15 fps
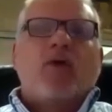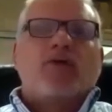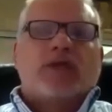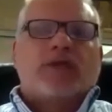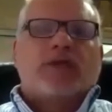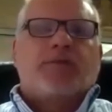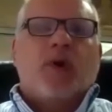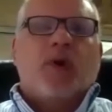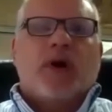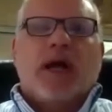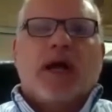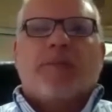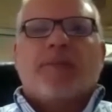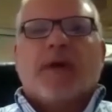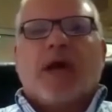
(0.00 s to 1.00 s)
just put it
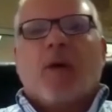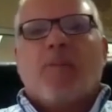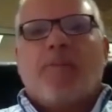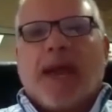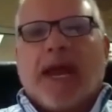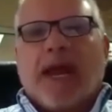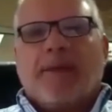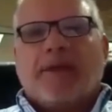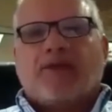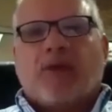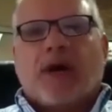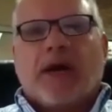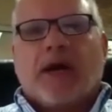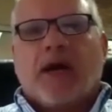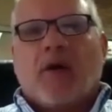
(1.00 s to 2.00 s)
up and go, bam, it's
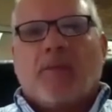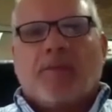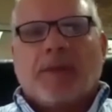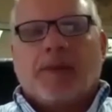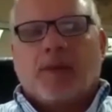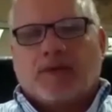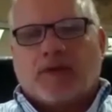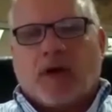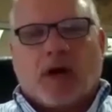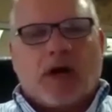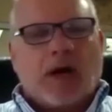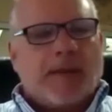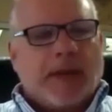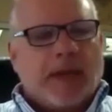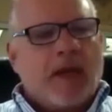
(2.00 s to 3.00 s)
ready to go, and people start
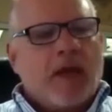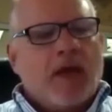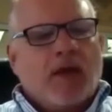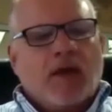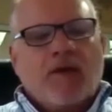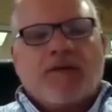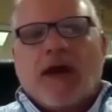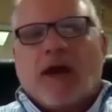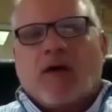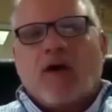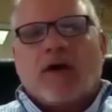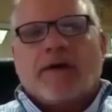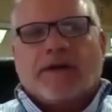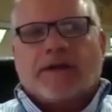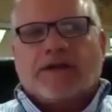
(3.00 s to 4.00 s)
coming. You've got to
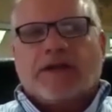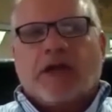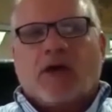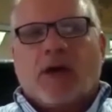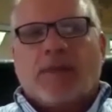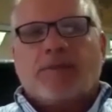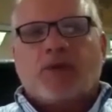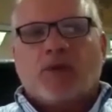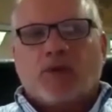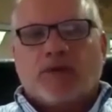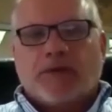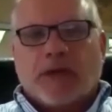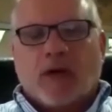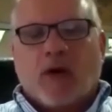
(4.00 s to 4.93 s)
look at the CRM tools that go